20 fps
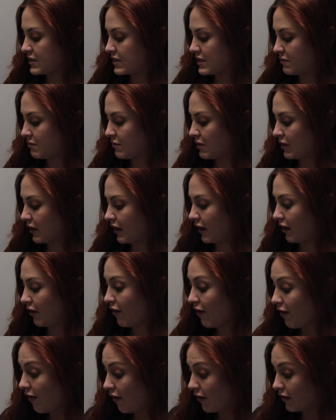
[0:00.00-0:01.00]
stimulate
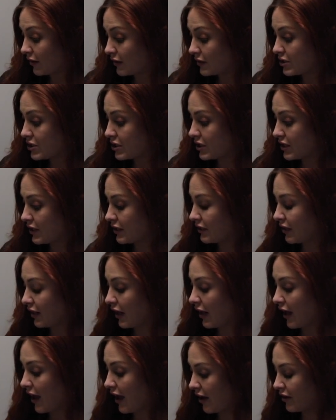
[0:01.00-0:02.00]
collagen,
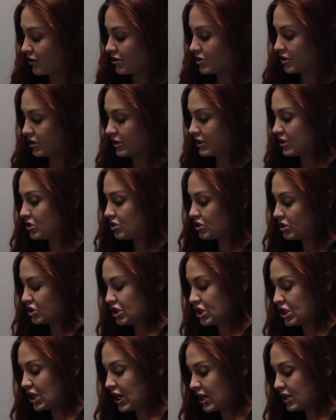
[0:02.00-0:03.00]
like actually
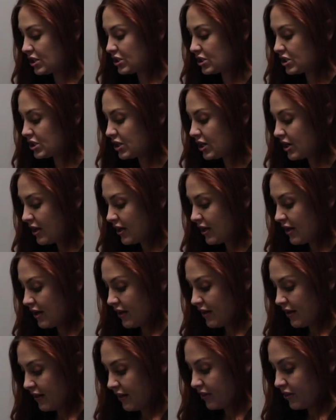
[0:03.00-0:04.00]
change
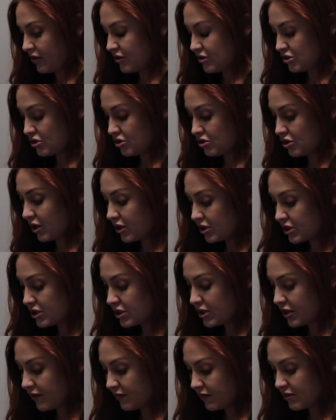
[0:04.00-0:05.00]
the
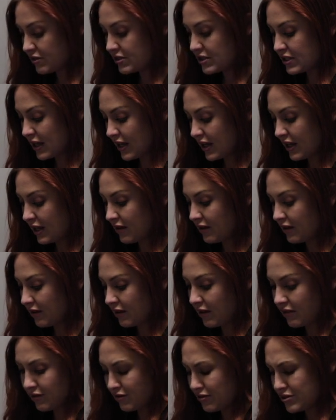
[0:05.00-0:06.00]
structure of your skin,
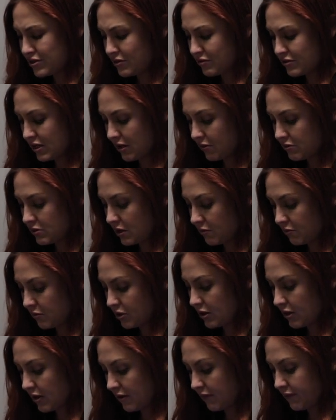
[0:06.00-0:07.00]
and there's no downtime
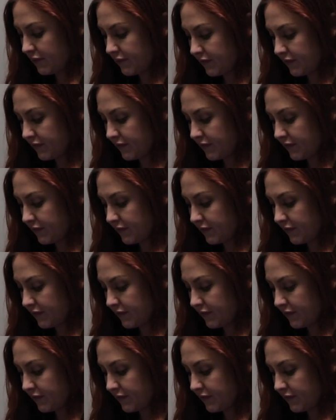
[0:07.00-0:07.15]
with it.